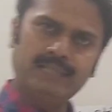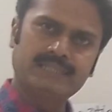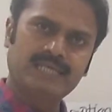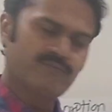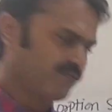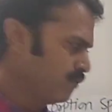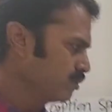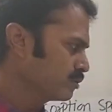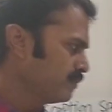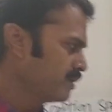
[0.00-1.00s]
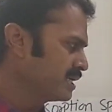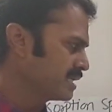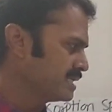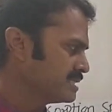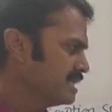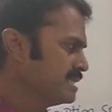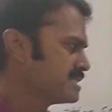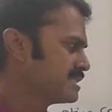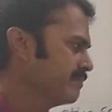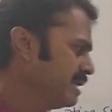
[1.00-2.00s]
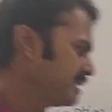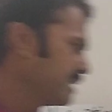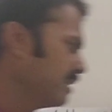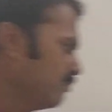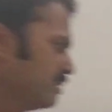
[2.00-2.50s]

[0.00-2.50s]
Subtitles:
Then fourth point is symmetry